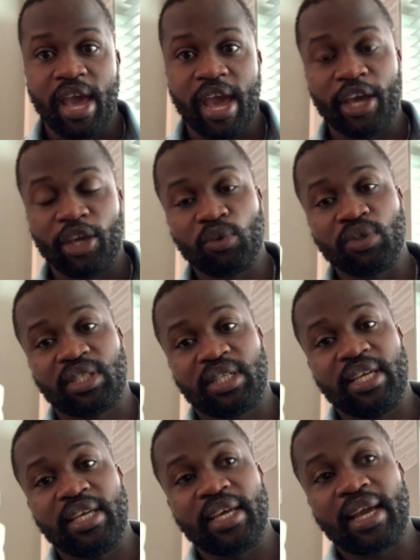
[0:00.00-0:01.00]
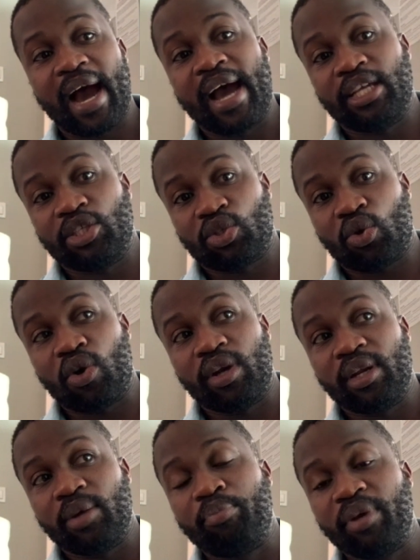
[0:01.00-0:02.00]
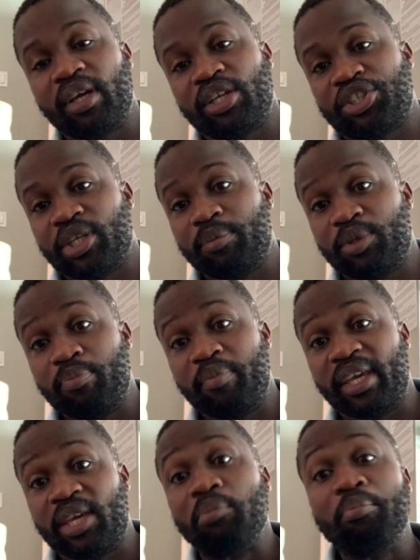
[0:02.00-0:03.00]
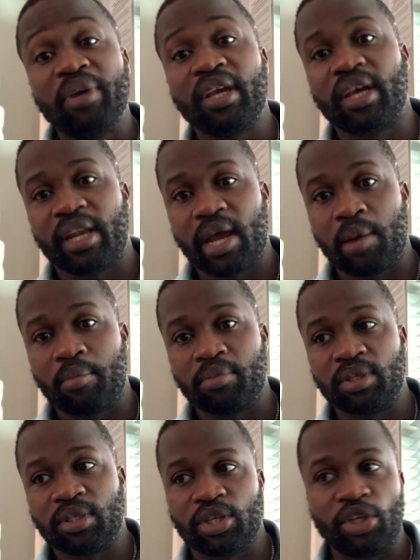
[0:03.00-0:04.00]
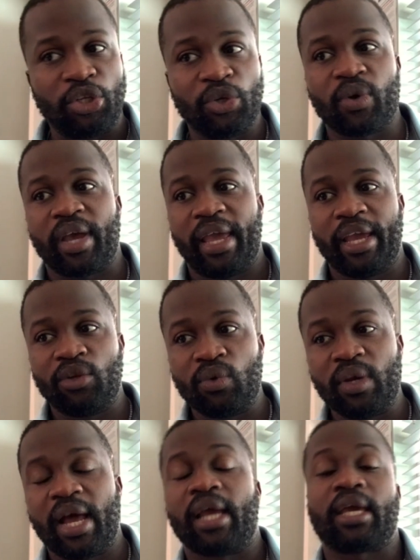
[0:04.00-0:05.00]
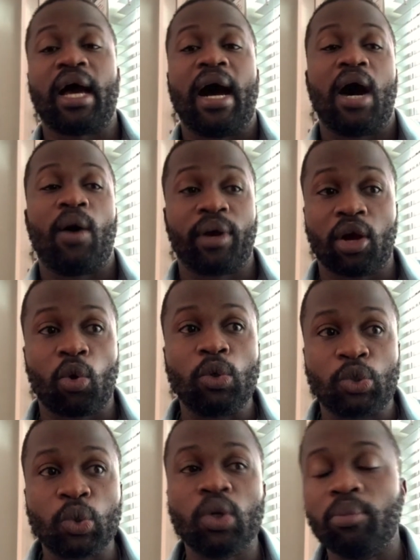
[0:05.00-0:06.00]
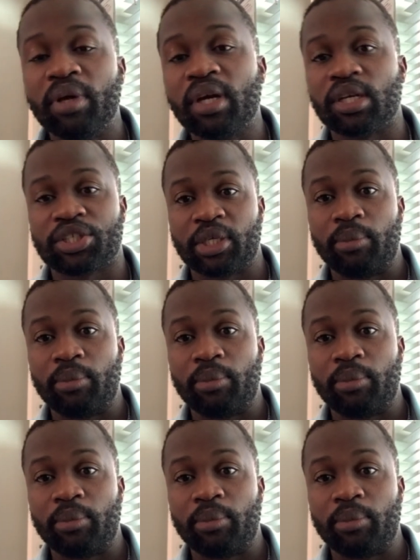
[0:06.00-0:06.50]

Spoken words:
and you see guys on the bigger ships making bigger numbers, in your head, you're like, I want to go to a bigger ship